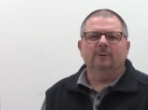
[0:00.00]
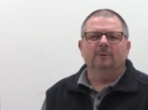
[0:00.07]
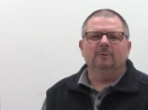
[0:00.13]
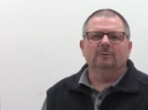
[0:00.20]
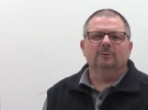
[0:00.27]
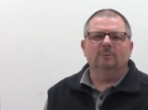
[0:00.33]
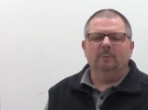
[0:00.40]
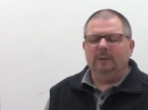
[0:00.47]

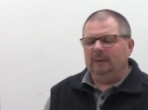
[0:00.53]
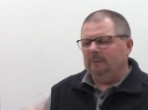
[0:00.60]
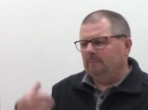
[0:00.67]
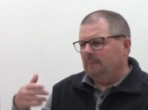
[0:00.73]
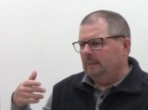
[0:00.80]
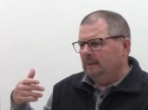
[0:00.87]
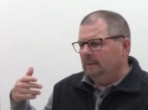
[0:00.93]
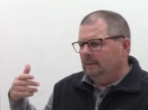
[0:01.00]
Used to
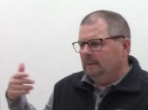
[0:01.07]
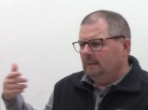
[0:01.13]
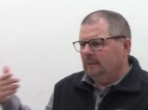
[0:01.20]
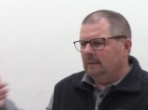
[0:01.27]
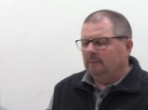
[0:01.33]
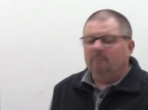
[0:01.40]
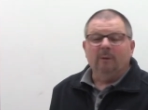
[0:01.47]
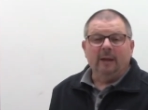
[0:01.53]
be
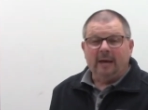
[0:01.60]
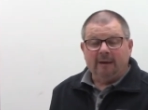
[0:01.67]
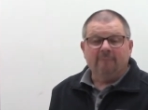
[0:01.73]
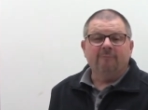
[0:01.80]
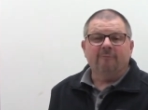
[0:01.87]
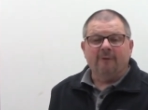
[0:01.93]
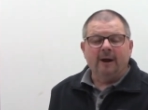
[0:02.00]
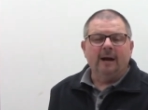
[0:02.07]
uh,
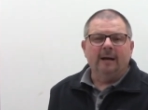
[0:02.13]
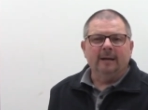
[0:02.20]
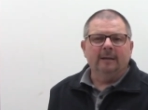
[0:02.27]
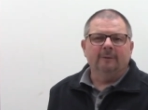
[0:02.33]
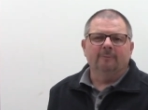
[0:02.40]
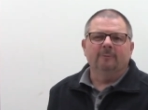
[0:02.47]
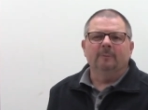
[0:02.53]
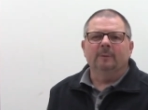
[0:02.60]
Black
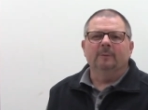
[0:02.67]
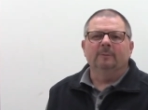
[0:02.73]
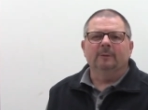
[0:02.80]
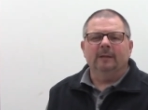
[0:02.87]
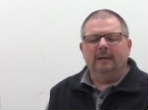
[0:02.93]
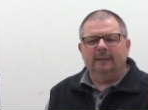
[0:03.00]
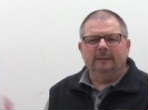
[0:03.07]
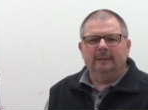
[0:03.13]
Friday. Remember
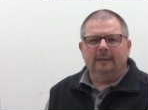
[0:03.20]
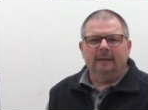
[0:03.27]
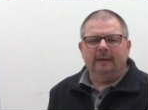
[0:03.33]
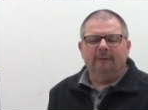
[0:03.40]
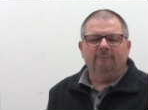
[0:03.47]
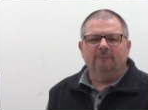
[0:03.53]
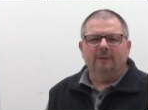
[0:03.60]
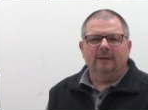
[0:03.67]
that day
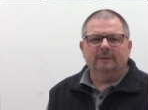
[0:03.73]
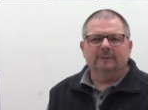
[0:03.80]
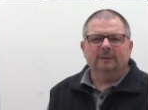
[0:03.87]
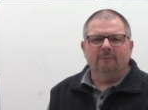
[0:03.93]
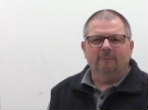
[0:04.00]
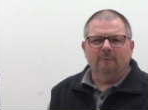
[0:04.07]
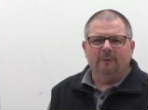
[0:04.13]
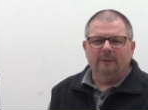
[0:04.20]
after
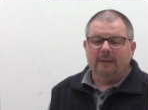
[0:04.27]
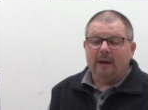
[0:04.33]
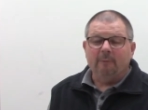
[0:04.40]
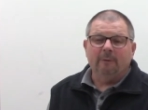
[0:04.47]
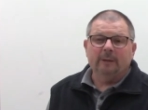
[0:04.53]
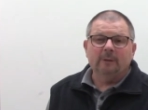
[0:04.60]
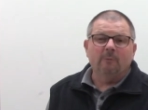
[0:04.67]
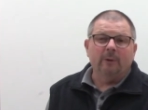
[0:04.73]
Thanksgiving? Well, that
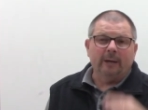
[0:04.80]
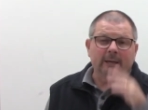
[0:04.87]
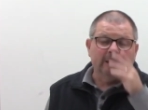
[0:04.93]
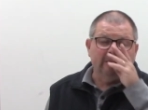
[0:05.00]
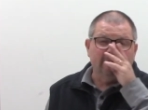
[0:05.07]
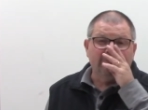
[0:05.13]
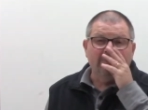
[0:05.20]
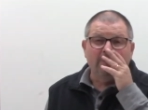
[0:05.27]
wasn't quick
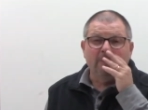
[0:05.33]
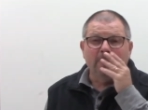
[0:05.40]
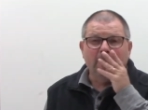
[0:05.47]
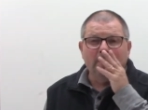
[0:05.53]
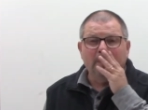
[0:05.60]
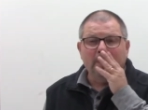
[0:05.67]
enough for them.